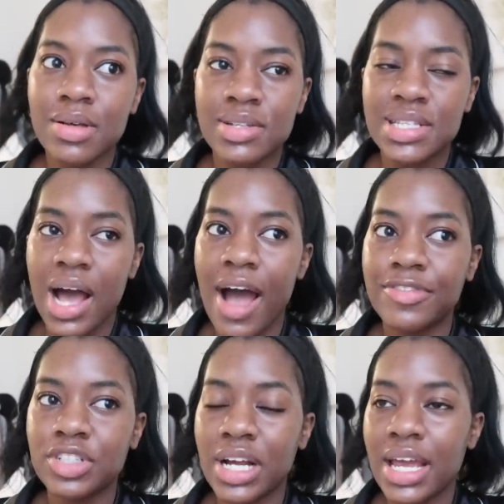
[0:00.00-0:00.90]
so it's
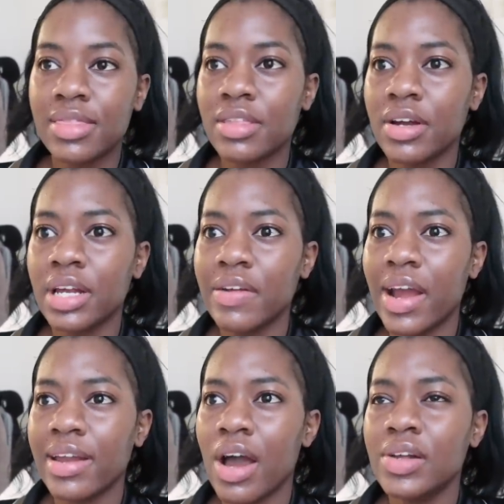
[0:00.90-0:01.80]
after 8:30
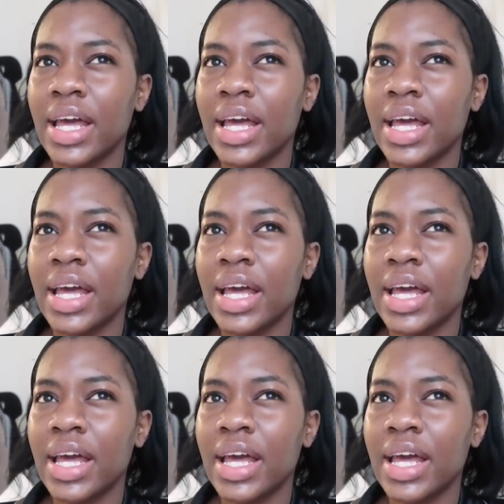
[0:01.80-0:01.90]
right now,